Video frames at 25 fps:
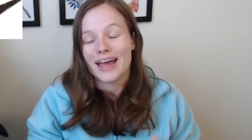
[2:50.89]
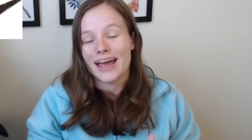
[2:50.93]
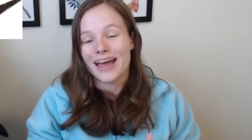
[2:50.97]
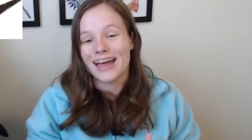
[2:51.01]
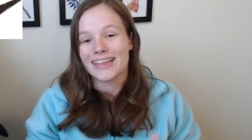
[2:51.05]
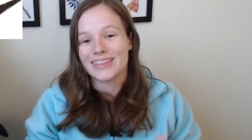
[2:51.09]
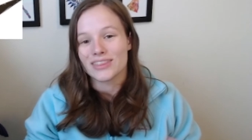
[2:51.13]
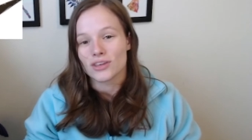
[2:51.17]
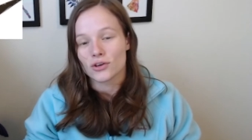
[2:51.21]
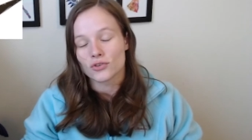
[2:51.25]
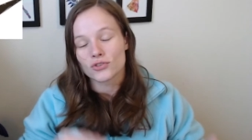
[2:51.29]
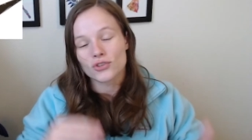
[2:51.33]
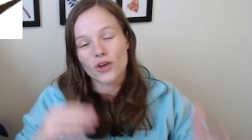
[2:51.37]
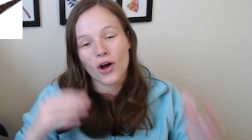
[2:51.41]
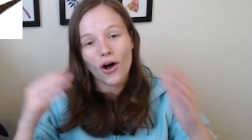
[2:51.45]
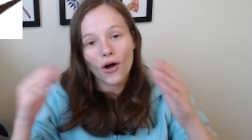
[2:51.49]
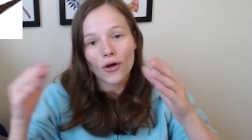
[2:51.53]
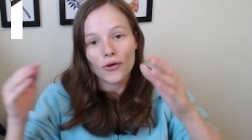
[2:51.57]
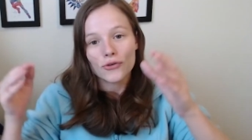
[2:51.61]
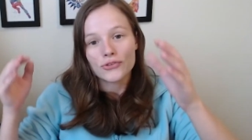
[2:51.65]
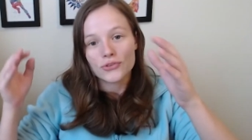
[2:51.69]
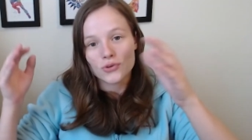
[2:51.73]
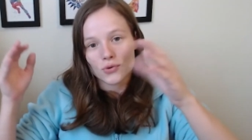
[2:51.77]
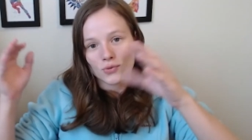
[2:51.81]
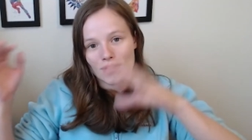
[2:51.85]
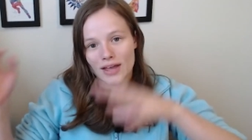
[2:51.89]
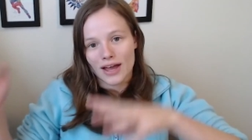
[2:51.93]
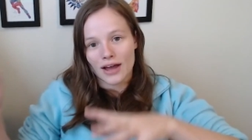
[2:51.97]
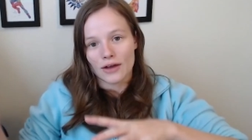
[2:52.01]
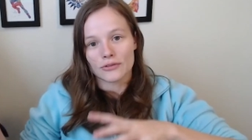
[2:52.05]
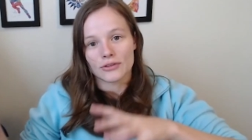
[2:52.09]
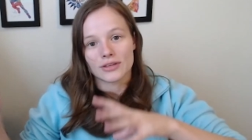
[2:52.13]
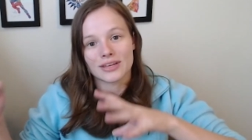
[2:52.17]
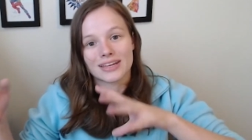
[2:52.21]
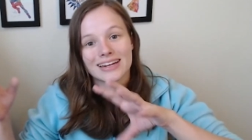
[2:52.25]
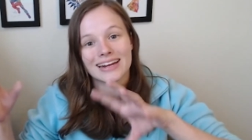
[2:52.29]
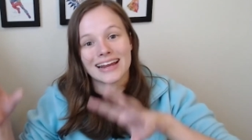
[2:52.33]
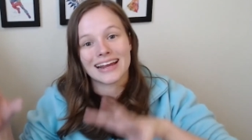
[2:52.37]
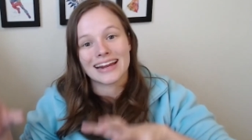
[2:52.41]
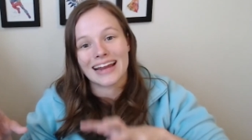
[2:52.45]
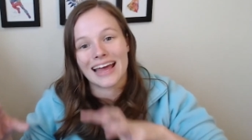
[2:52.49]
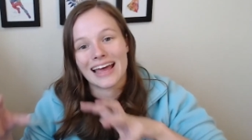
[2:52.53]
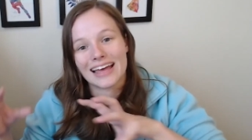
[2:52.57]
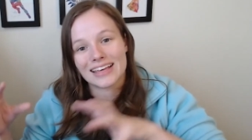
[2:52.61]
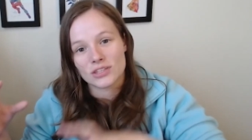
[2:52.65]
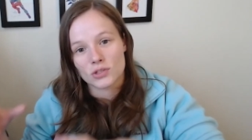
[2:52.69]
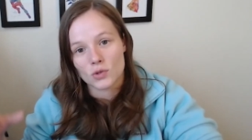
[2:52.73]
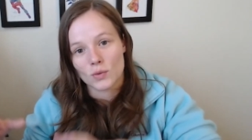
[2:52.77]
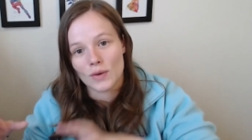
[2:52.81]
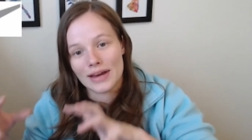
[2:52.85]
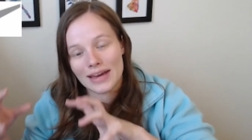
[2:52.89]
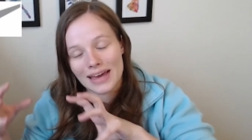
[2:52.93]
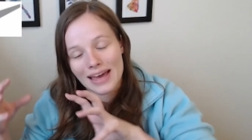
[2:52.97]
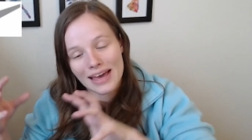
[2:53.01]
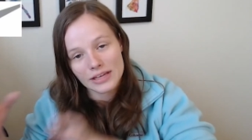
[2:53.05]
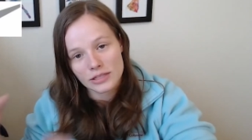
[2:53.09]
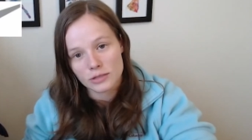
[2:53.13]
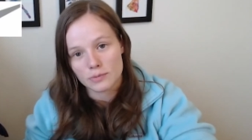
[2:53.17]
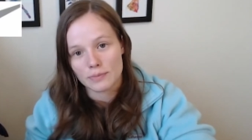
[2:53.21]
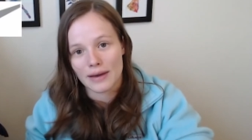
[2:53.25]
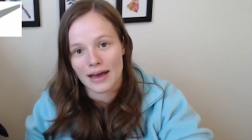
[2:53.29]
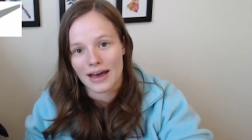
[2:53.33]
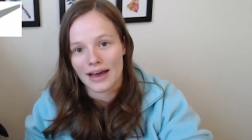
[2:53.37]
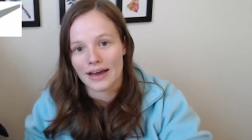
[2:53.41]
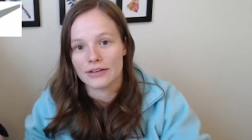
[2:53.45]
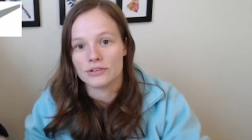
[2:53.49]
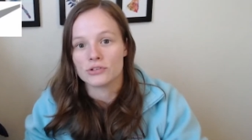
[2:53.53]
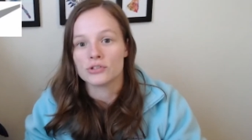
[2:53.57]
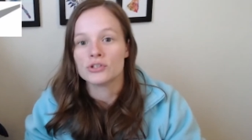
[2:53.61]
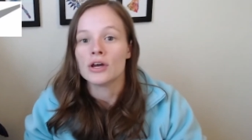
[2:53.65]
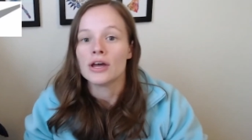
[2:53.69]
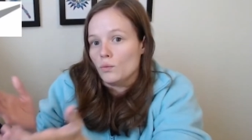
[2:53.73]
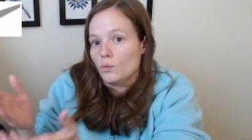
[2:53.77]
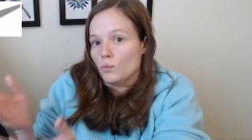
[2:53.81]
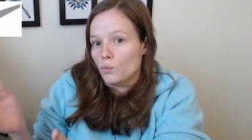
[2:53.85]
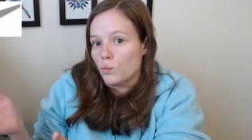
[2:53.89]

And there's also now the cadet S U A S badge.